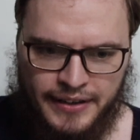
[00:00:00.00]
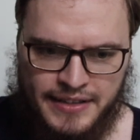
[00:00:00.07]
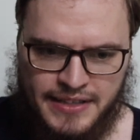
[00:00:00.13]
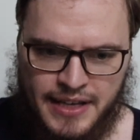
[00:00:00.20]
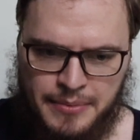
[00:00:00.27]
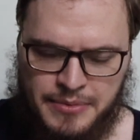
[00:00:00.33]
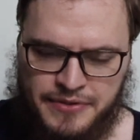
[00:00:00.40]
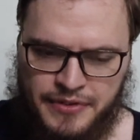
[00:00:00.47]
this
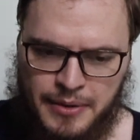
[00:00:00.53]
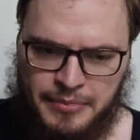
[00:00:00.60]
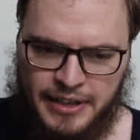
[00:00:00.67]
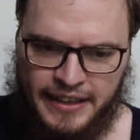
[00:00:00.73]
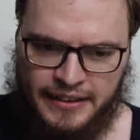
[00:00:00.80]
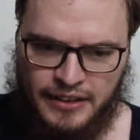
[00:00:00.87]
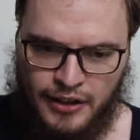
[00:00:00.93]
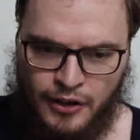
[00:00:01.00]
comes from
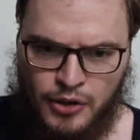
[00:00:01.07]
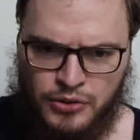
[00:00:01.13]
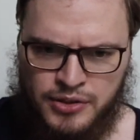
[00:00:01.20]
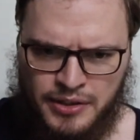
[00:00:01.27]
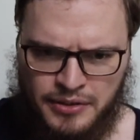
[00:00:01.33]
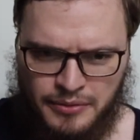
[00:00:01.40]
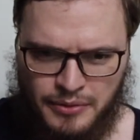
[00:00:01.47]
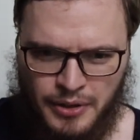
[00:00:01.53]
like the
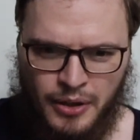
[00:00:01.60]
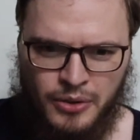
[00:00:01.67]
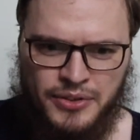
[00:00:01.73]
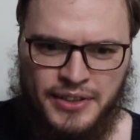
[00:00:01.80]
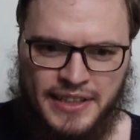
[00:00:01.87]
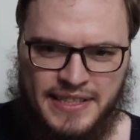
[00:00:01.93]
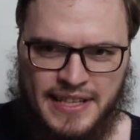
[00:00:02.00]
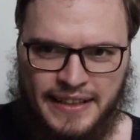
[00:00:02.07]
hudun.
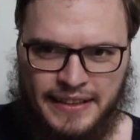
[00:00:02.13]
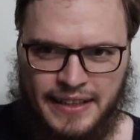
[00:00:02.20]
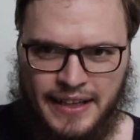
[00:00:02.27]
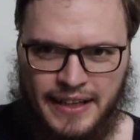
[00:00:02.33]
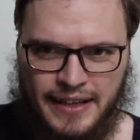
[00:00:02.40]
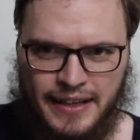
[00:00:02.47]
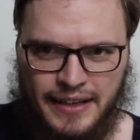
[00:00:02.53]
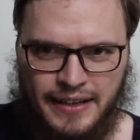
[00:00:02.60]
Hudun is like
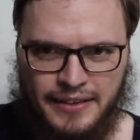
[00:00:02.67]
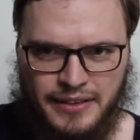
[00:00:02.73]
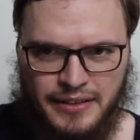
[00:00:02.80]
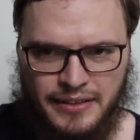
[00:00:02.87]
the